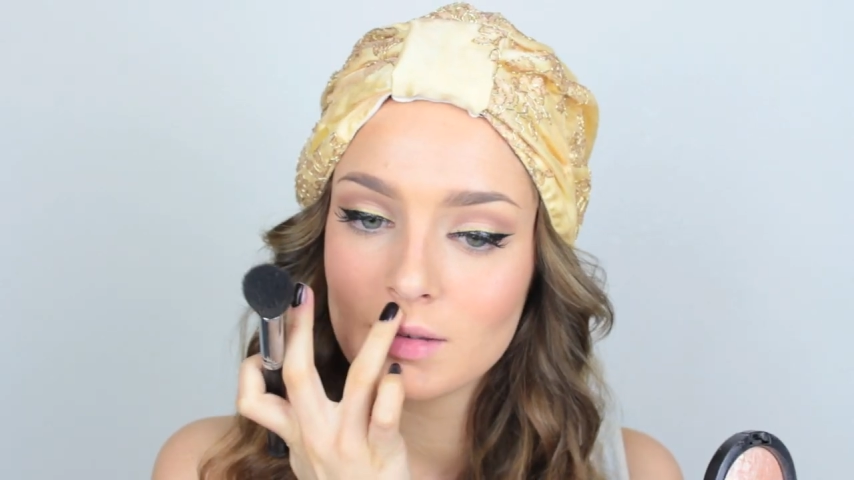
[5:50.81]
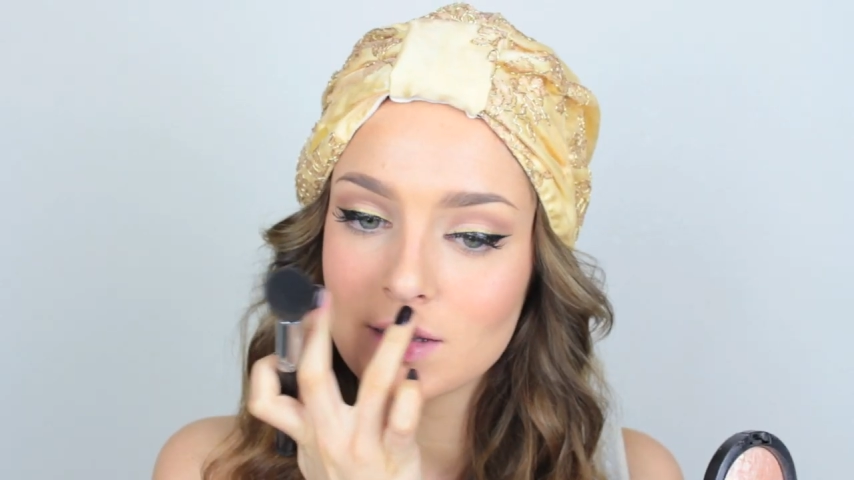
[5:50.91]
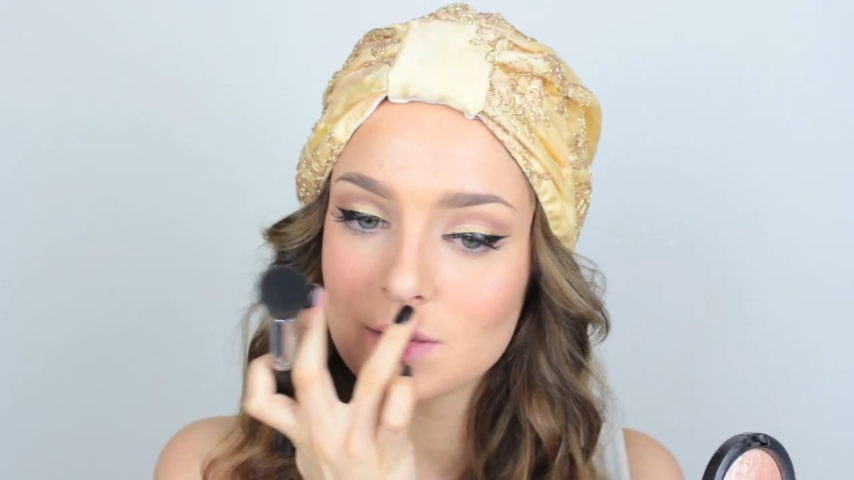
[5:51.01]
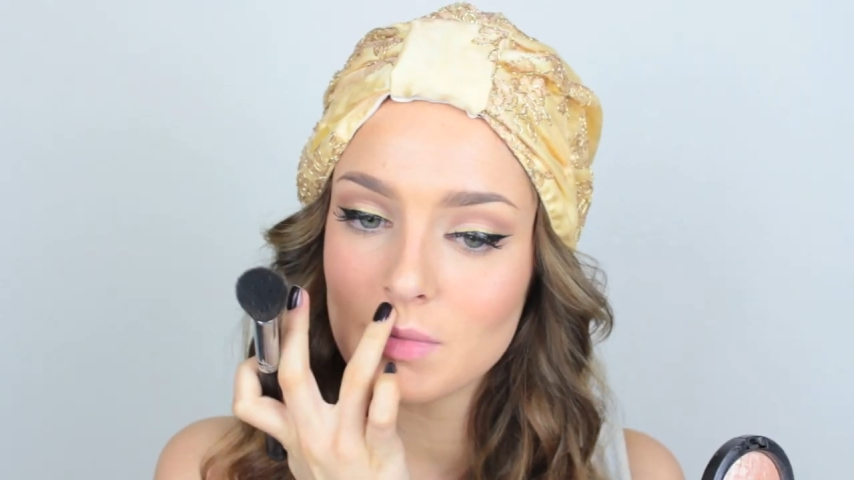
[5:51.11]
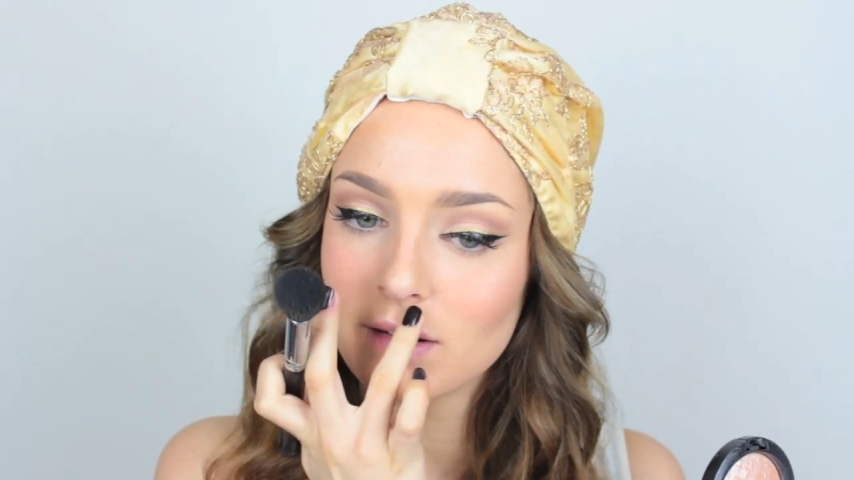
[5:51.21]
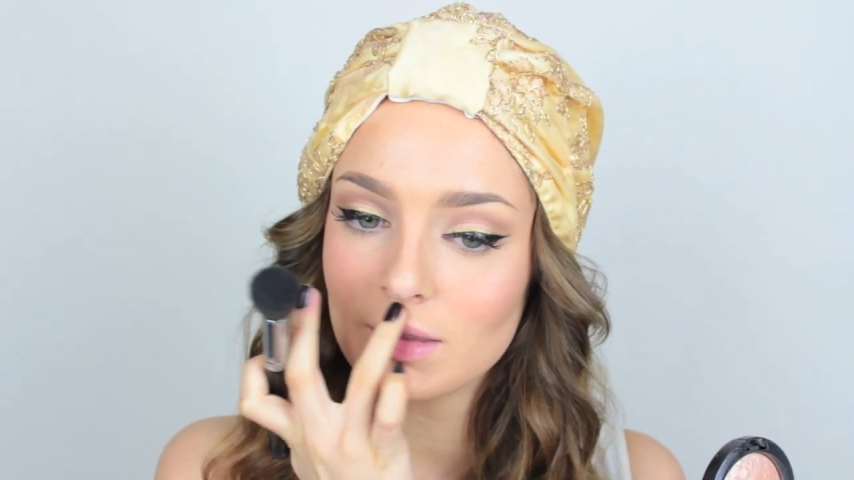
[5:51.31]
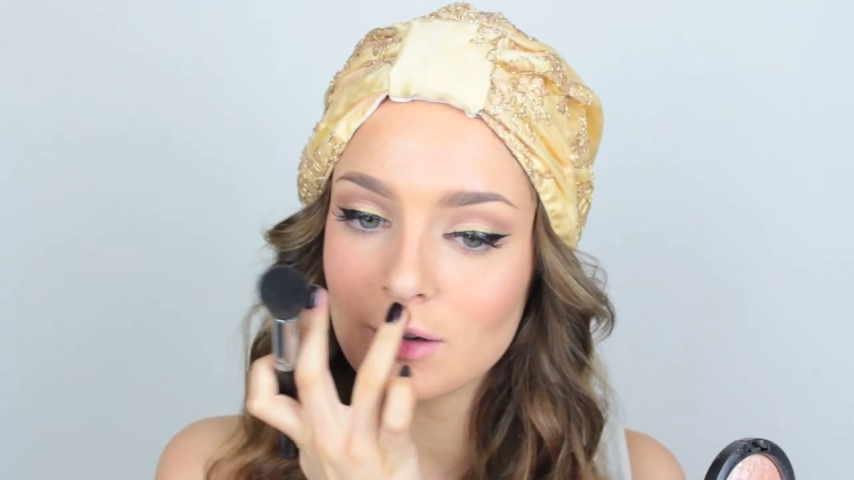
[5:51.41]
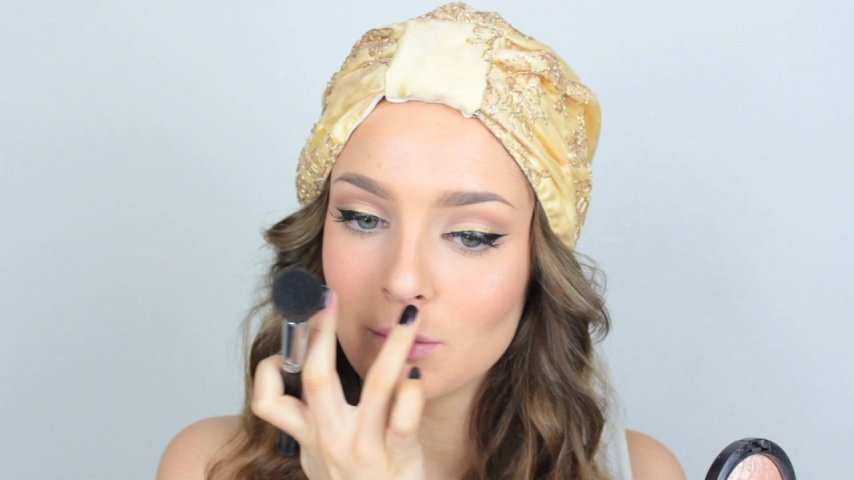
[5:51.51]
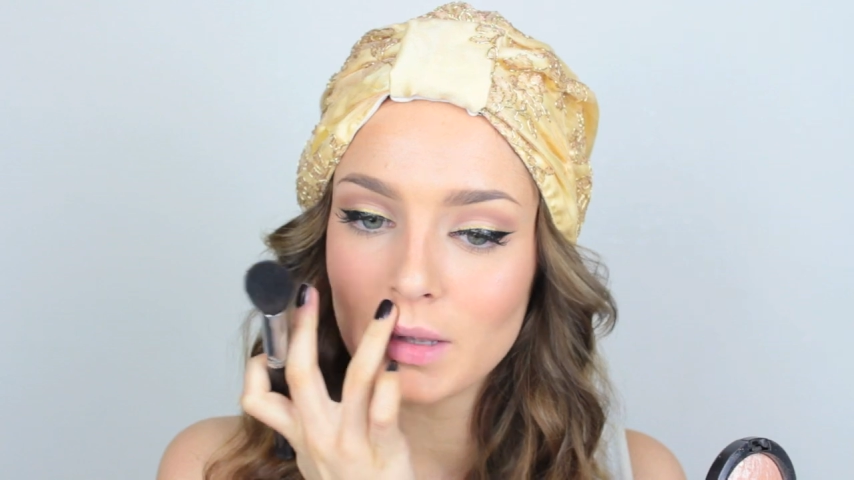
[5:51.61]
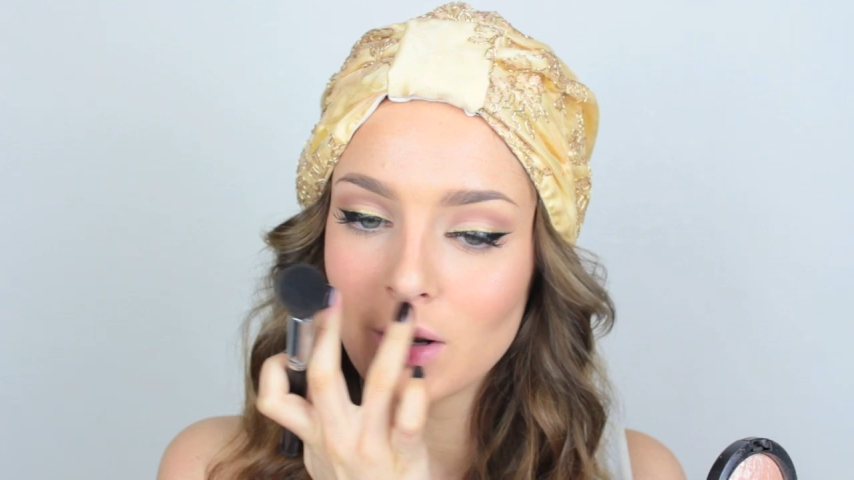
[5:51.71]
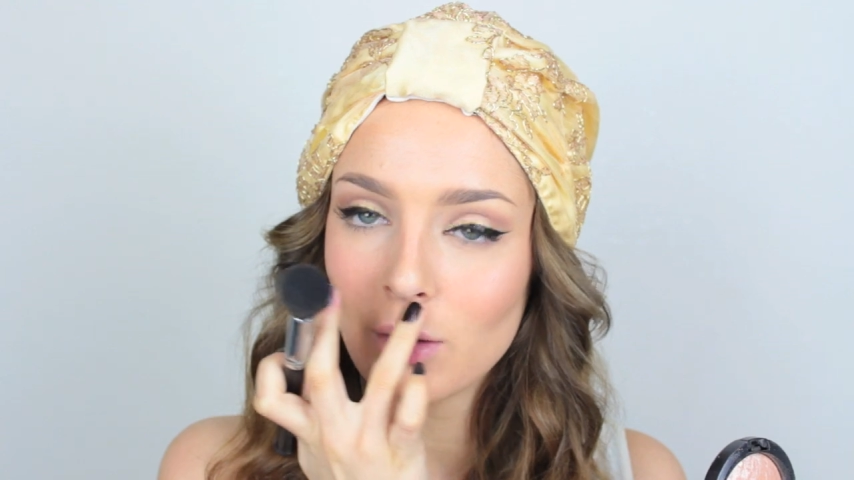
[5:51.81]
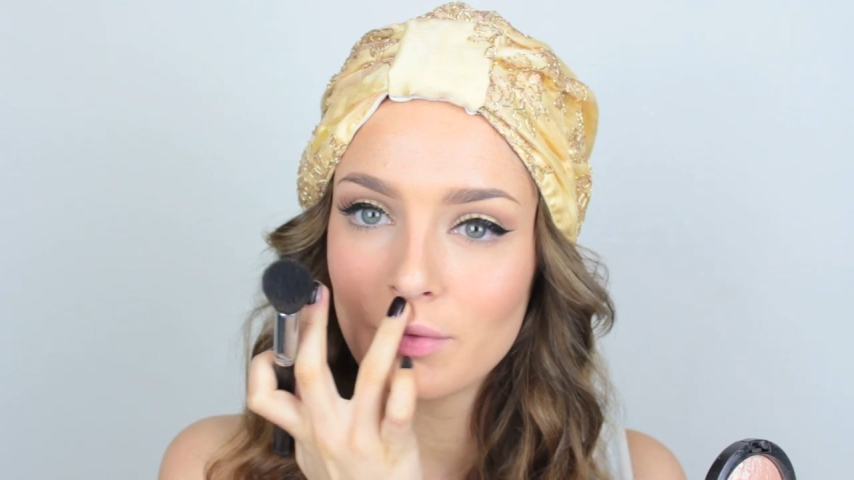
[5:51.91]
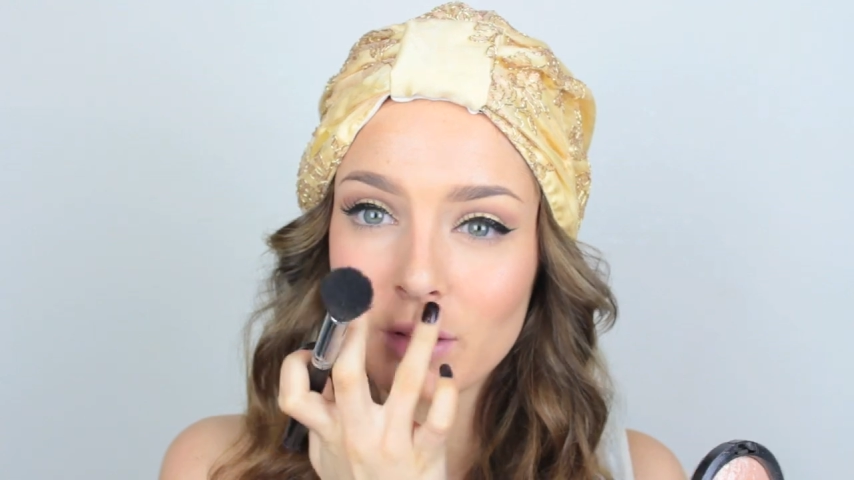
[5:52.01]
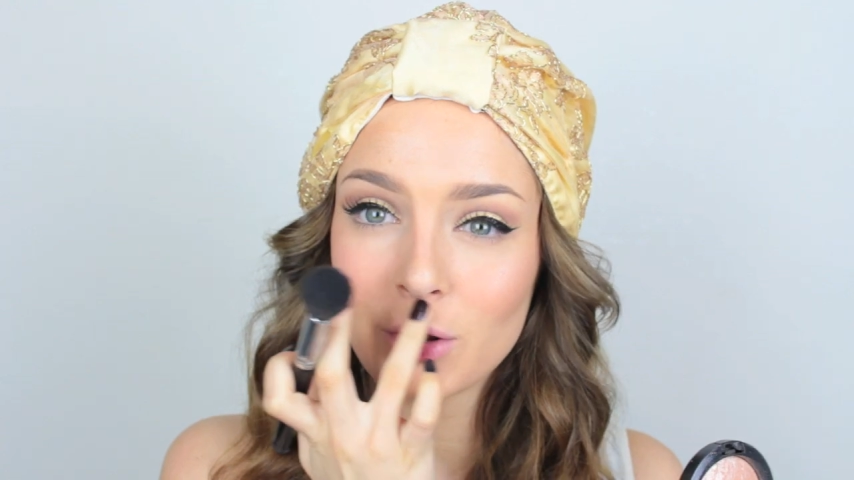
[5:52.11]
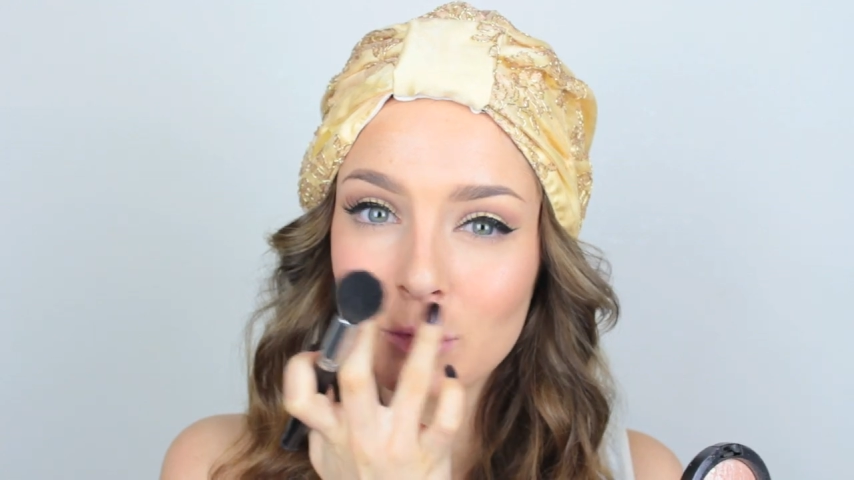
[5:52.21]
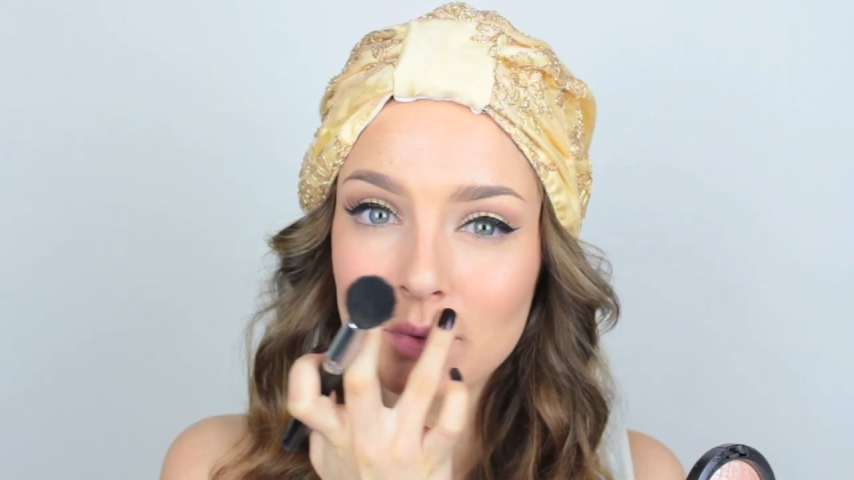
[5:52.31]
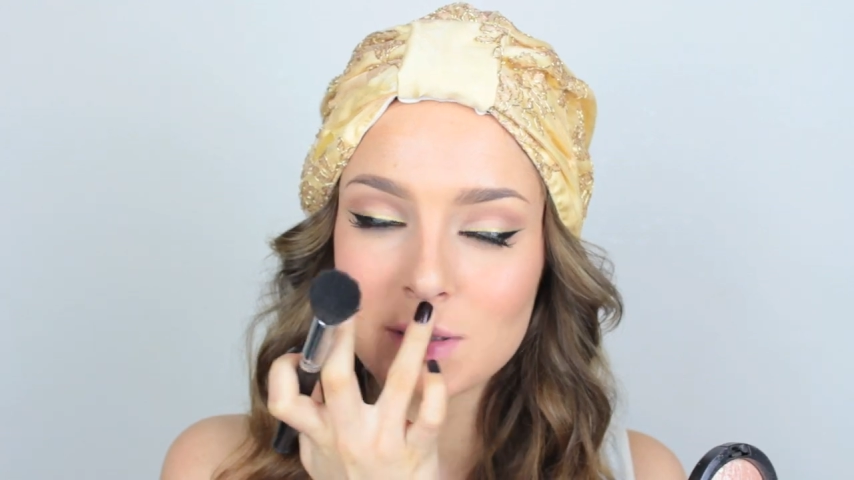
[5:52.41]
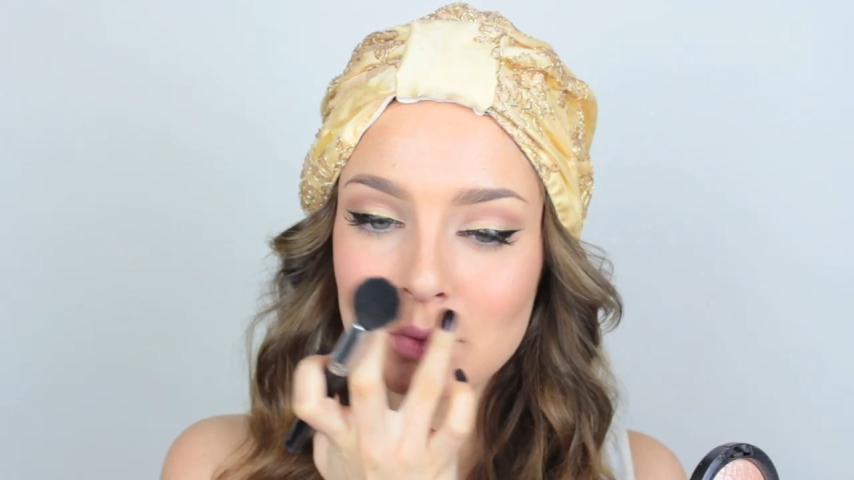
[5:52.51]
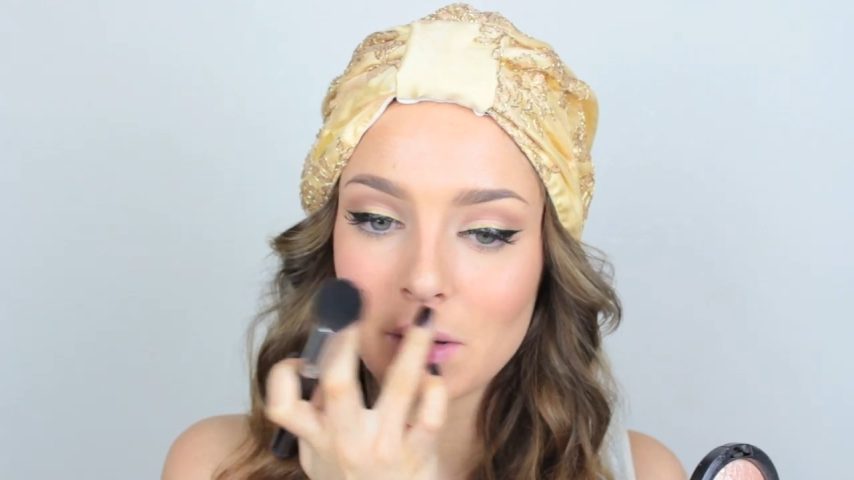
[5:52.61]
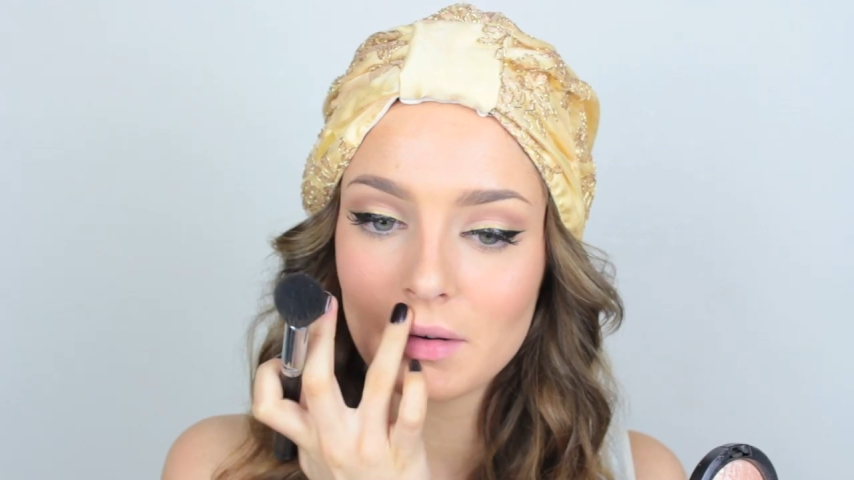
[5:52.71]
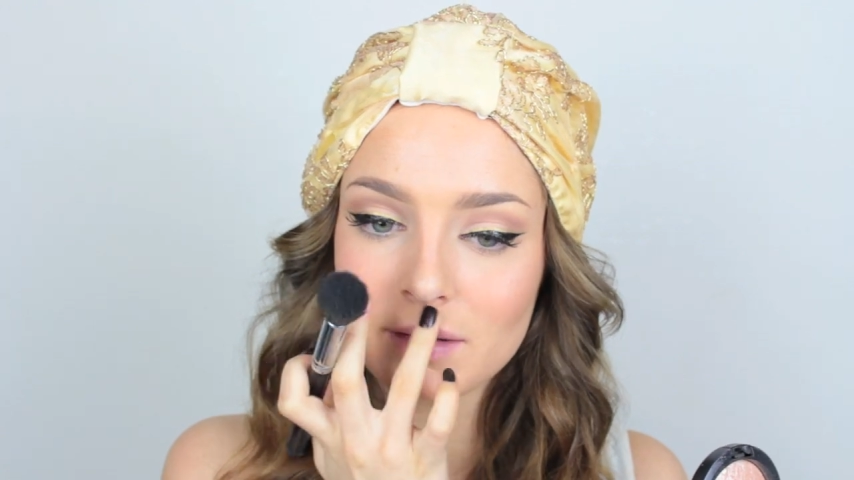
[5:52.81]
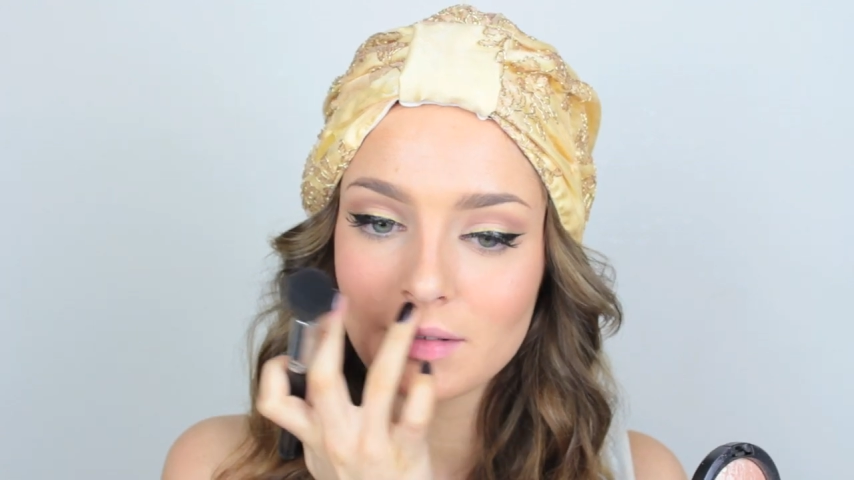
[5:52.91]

smear a little bit over the Cupid's bow.